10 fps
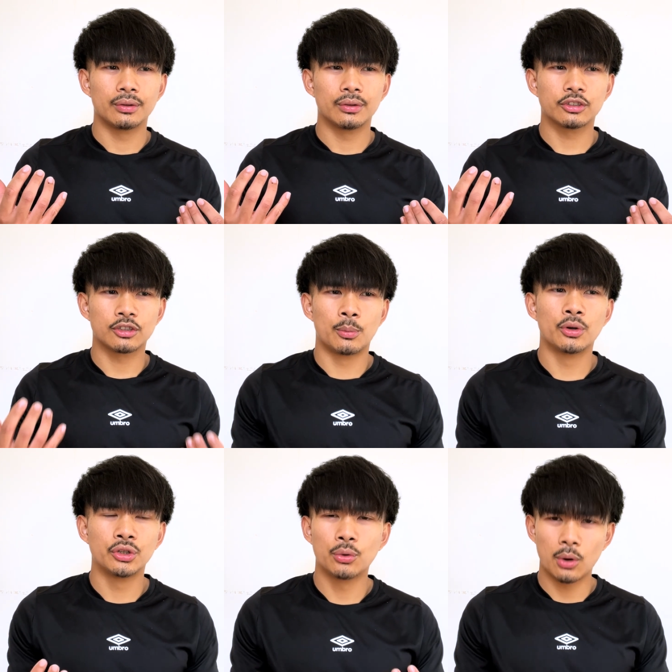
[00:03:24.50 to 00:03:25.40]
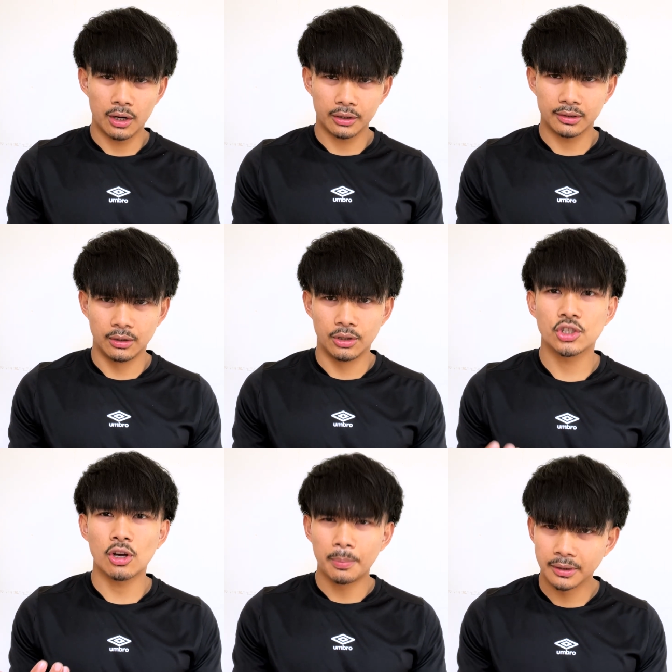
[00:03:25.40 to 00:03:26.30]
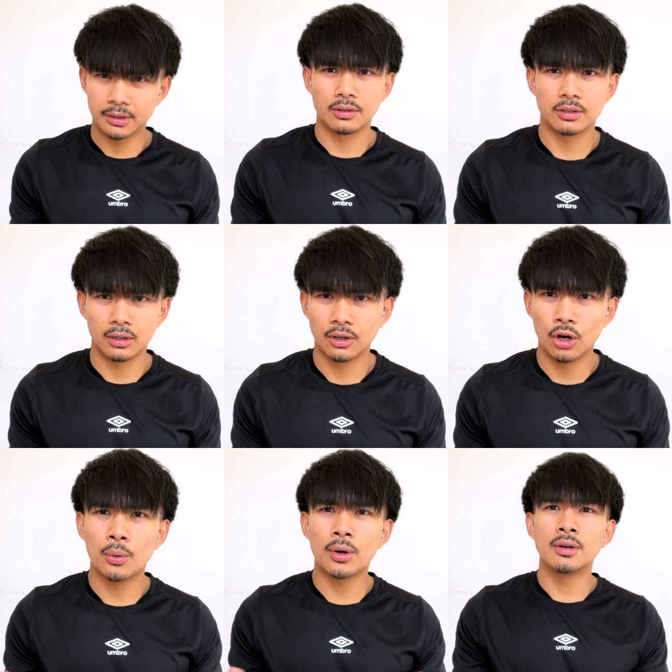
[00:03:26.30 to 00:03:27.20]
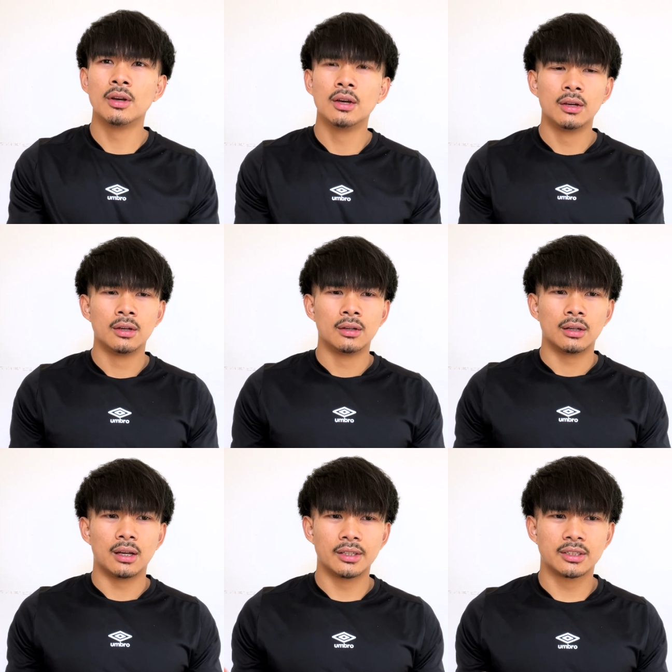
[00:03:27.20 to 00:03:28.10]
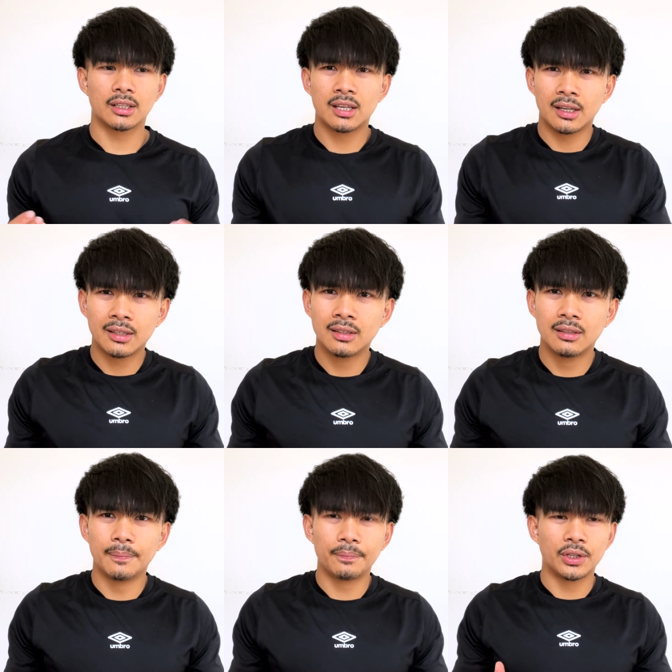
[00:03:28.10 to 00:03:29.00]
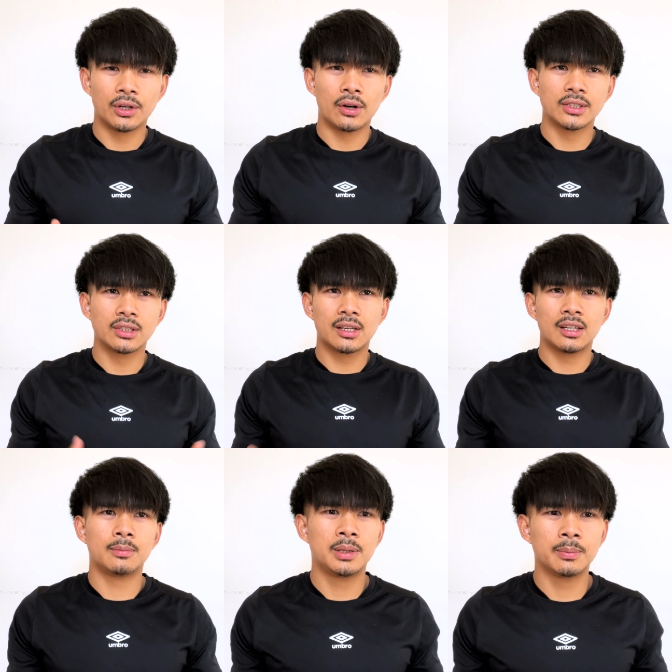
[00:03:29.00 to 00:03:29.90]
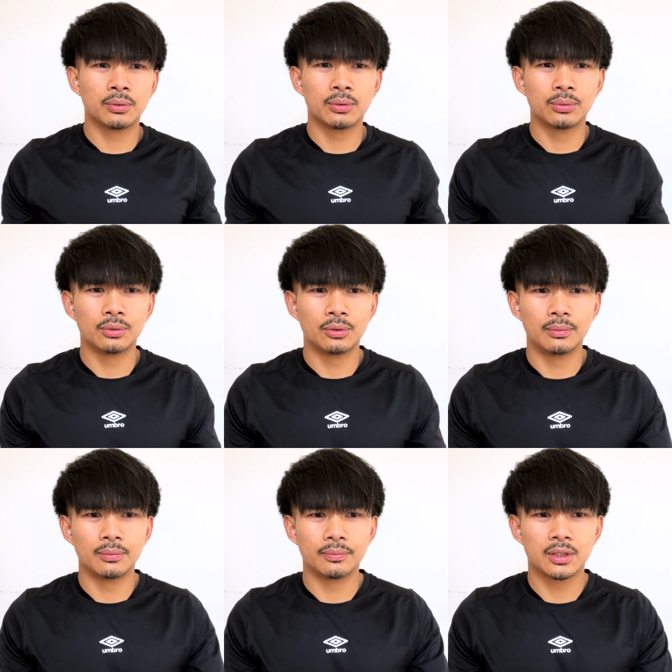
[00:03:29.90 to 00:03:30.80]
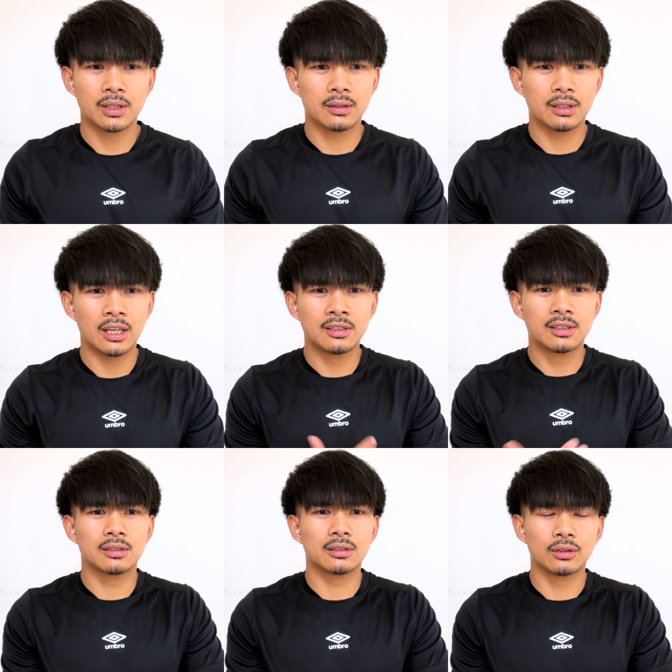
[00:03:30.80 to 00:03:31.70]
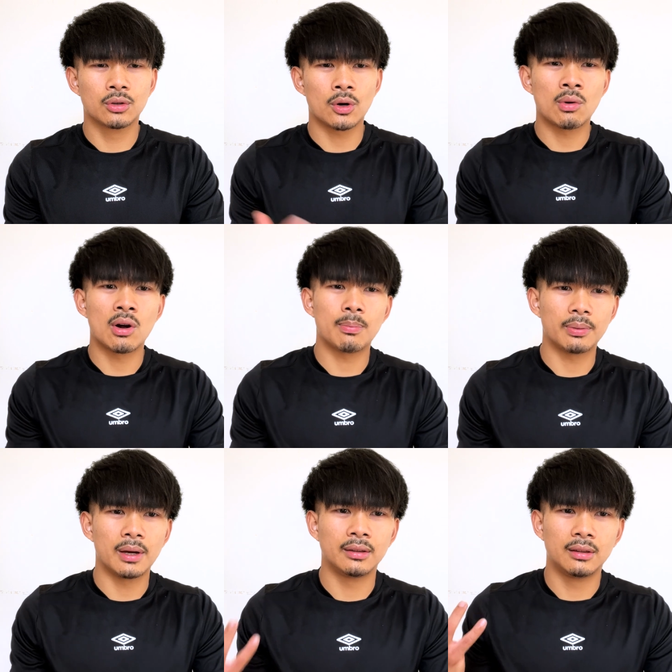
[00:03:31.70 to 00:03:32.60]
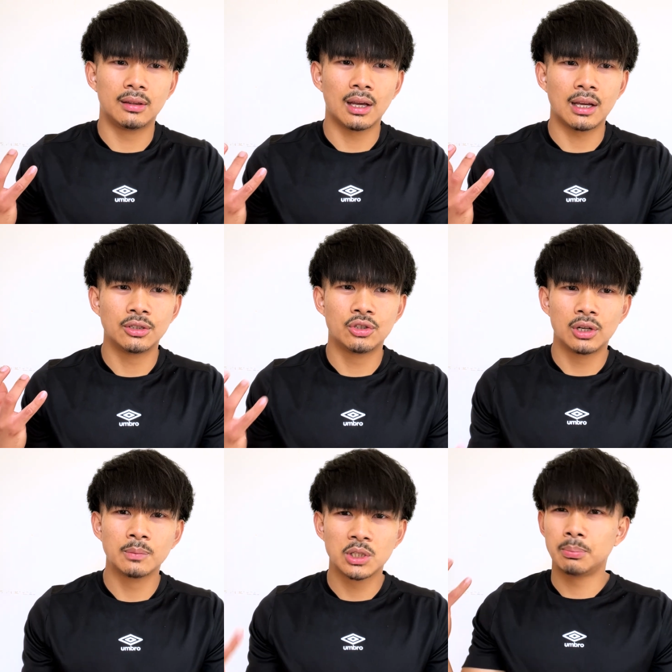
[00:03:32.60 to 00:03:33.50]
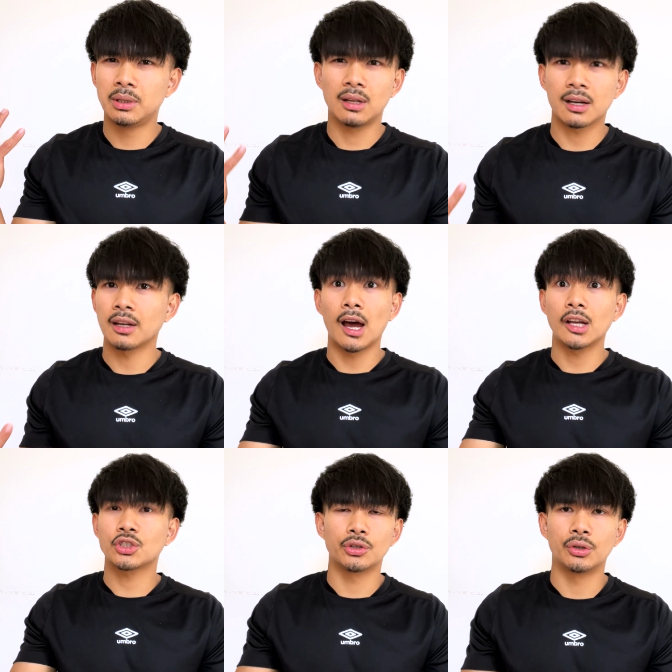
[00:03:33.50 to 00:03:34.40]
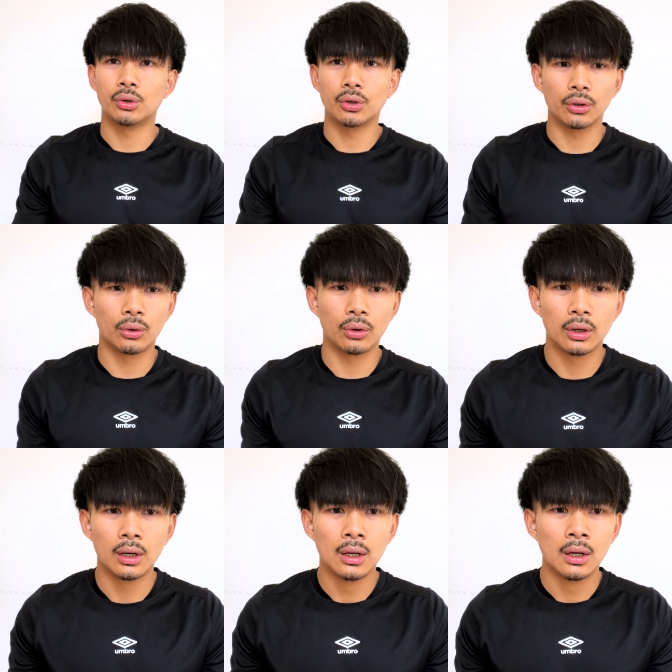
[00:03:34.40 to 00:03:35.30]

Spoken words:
someone who works in the shopping center. No one, as a kid, people, kids grow up and they dream to be like an astronaut or